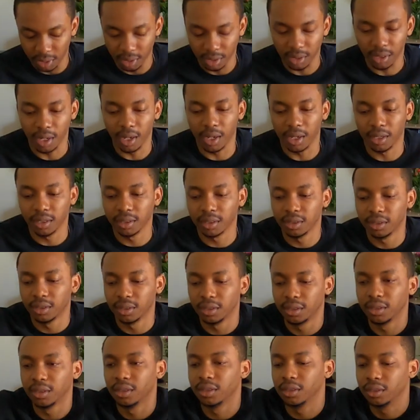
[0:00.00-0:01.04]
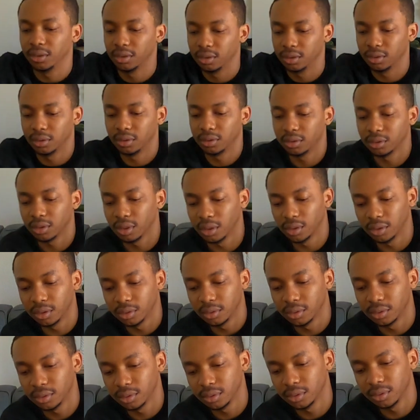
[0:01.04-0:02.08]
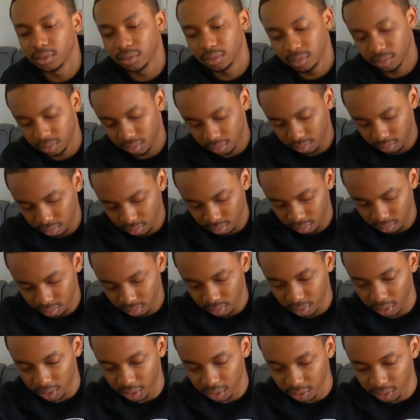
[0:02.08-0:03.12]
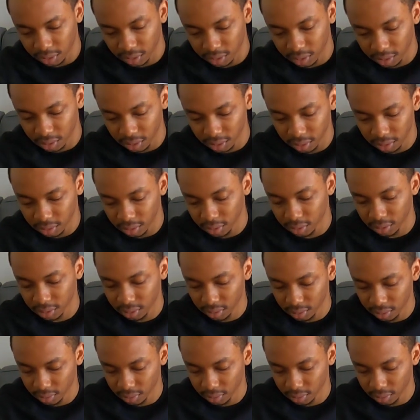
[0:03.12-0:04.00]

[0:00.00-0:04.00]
Yeah, so let's see it.